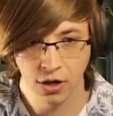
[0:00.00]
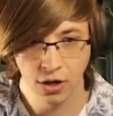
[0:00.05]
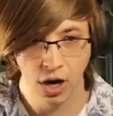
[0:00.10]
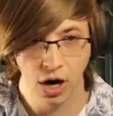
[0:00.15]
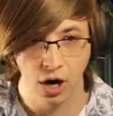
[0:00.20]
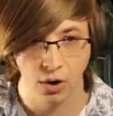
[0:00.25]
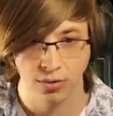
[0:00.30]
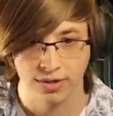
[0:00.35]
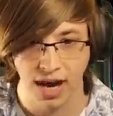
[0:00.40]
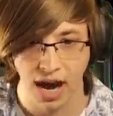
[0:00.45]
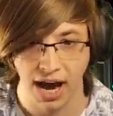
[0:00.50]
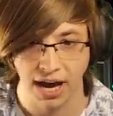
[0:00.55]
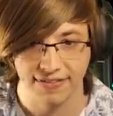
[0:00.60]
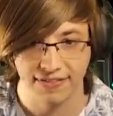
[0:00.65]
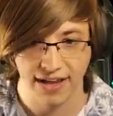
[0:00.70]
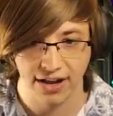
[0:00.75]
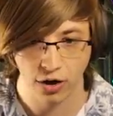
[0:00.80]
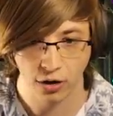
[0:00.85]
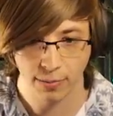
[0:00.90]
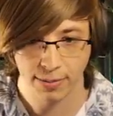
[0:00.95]
Oh god,
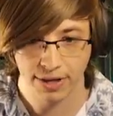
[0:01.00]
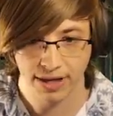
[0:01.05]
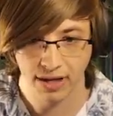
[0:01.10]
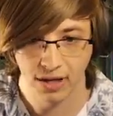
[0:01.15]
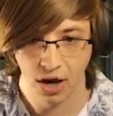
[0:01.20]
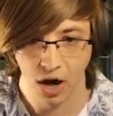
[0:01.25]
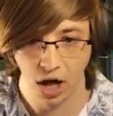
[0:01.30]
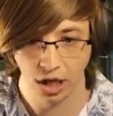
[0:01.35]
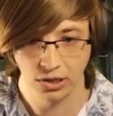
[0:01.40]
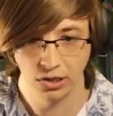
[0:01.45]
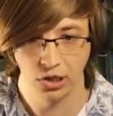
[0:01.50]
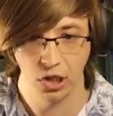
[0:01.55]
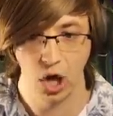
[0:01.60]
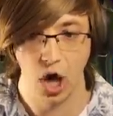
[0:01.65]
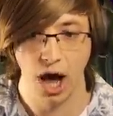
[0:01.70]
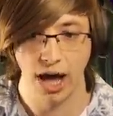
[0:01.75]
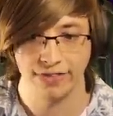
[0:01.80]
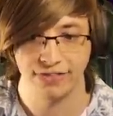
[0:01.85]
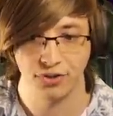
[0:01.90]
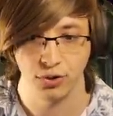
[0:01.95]
they hurt me. A
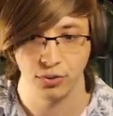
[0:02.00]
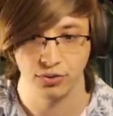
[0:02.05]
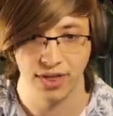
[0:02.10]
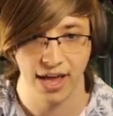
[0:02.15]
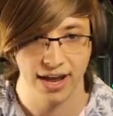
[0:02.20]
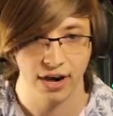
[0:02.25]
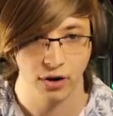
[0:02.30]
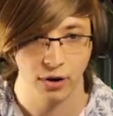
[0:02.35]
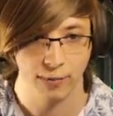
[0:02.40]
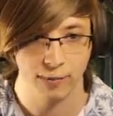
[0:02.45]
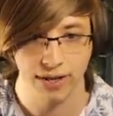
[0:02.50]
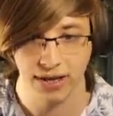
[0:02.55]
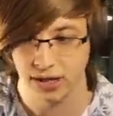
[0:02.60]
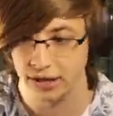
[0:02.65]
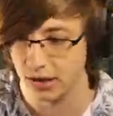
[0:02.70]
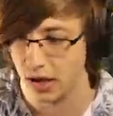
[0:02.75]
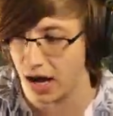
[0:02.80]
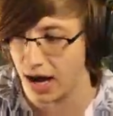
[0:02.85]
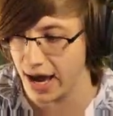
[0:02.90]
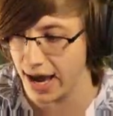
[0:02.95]
lot, dude. They hurt me a
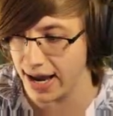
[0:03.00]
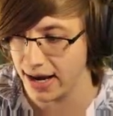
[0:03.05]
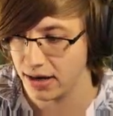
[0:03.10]
lot.